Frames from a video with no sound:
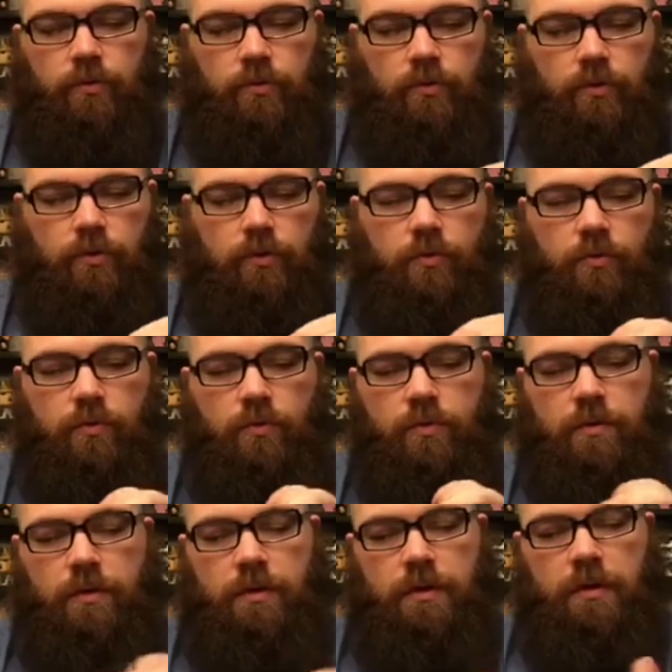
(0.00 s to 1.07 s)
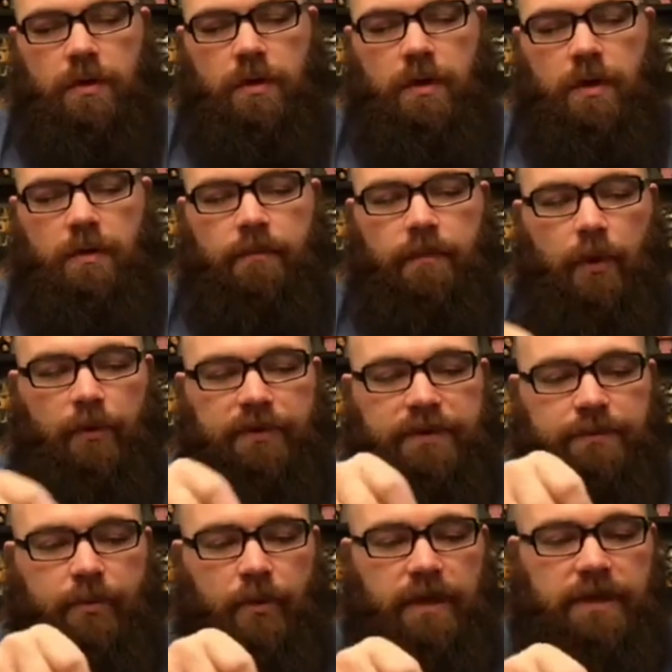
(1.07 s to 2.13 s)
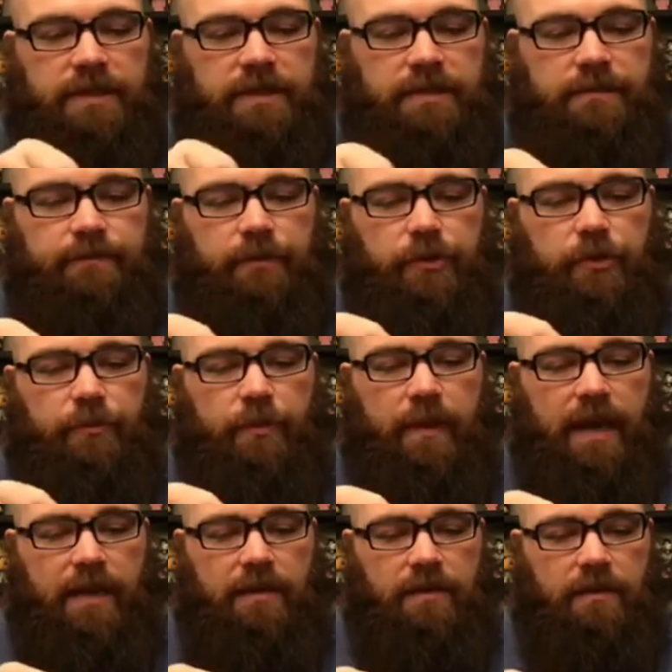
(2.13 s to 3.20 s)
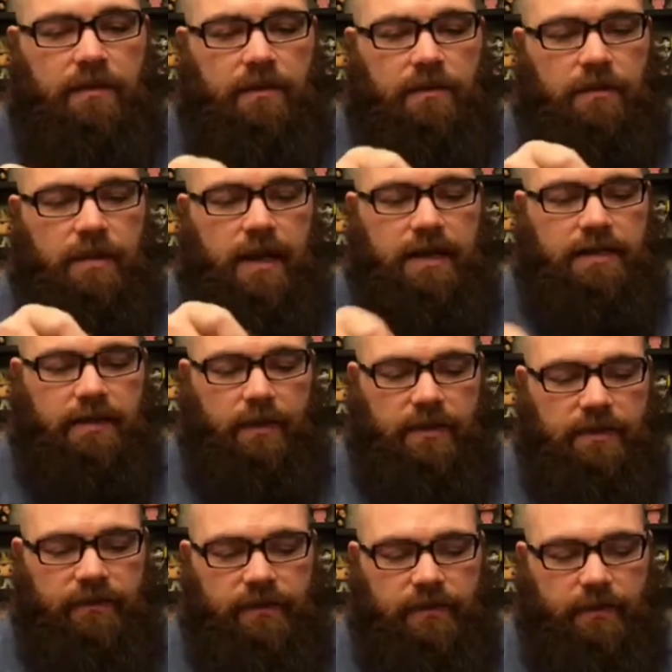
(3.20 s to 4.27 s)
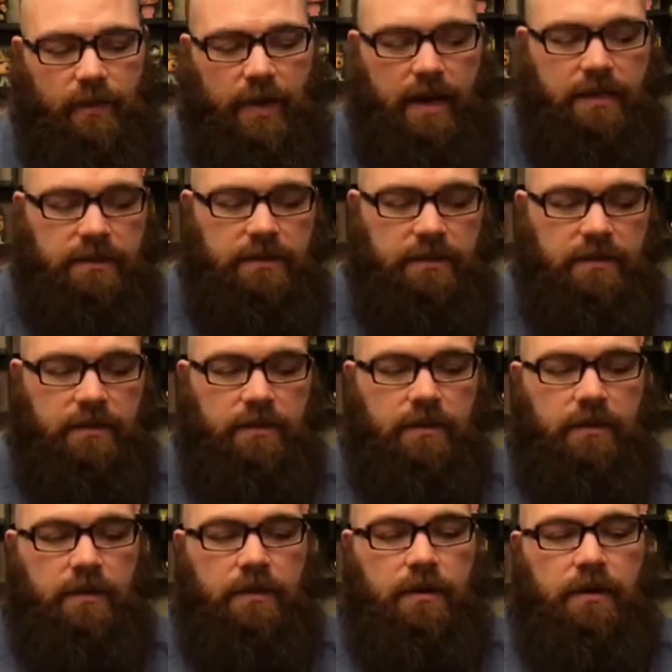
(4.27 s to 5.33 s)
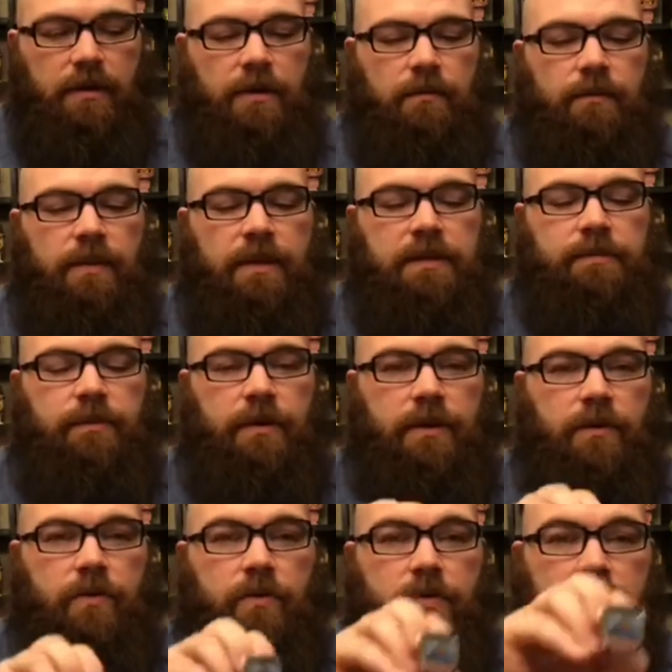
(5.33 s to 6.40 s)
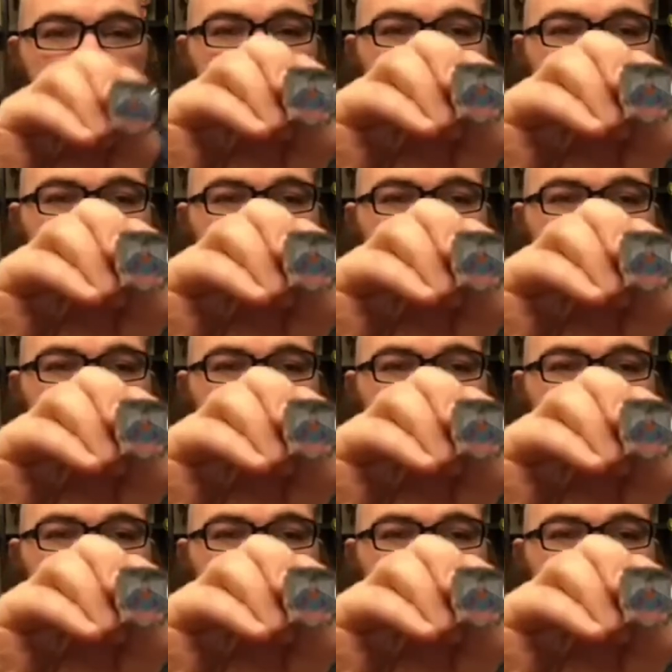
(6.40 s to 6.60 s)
Doo -doo. Both sporting Superman. Not so much of a surprise. Pin's pretty cool.